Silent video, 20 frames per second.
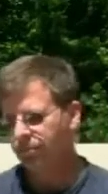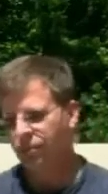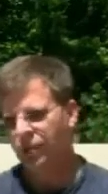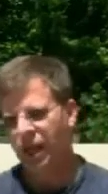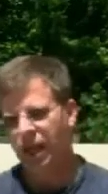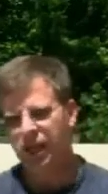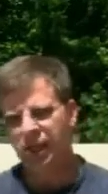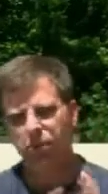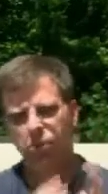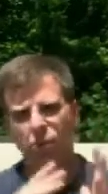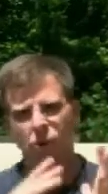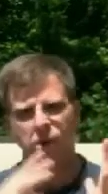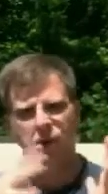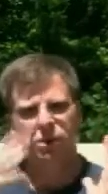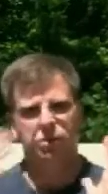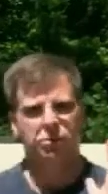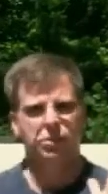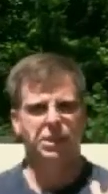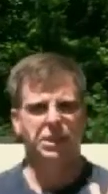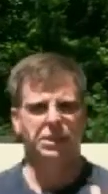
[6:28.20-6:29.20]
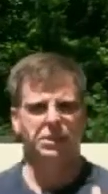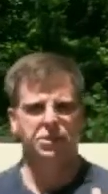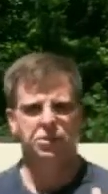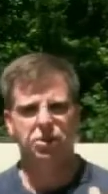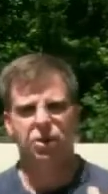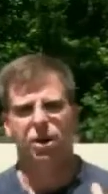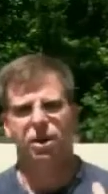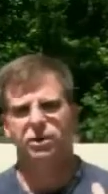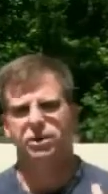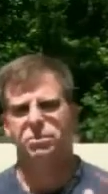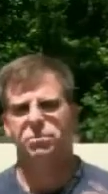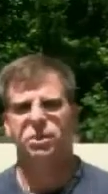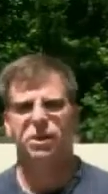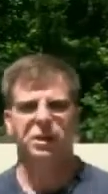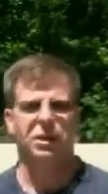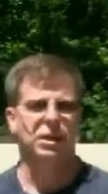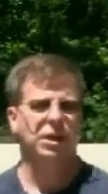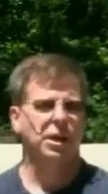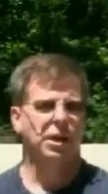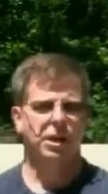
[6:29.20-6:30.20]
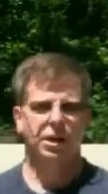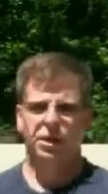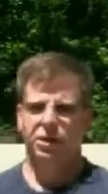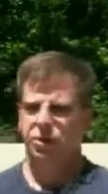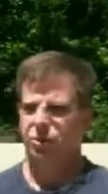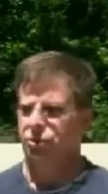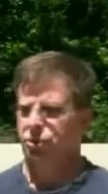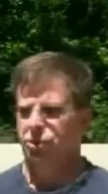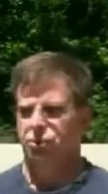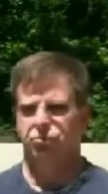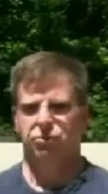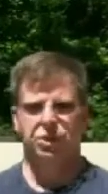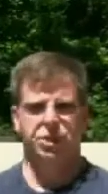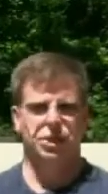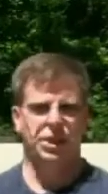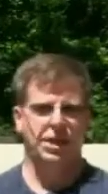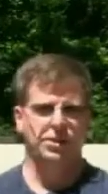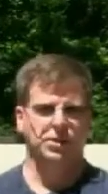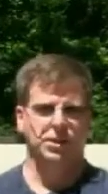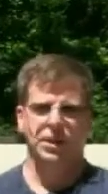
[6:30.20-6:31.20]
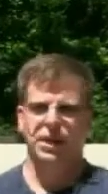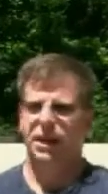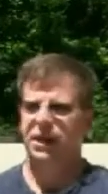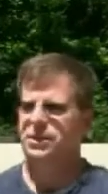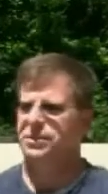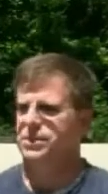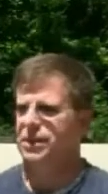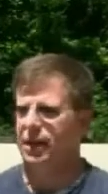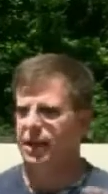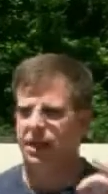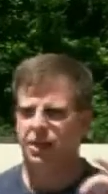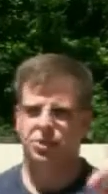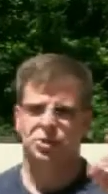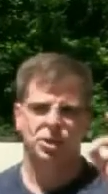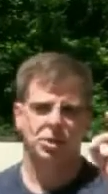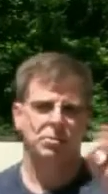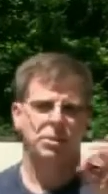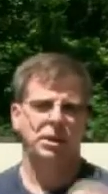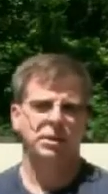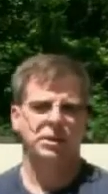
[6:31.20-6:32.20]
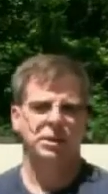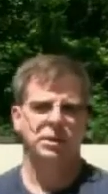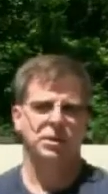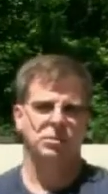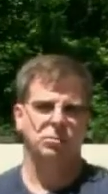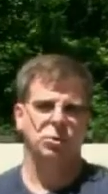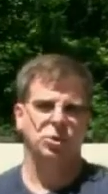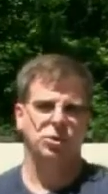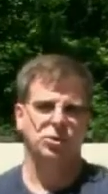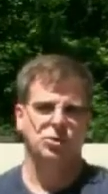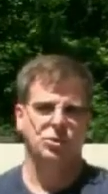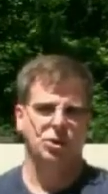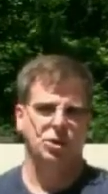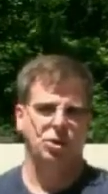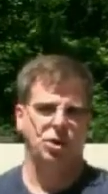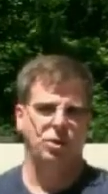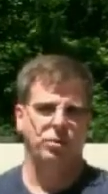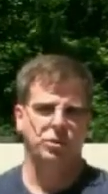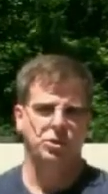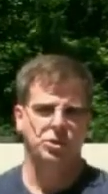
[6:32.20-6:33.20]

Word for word: any point you need to talk to me, You'll just reach out to Kate and say, hey, Jim, I need an emergency call with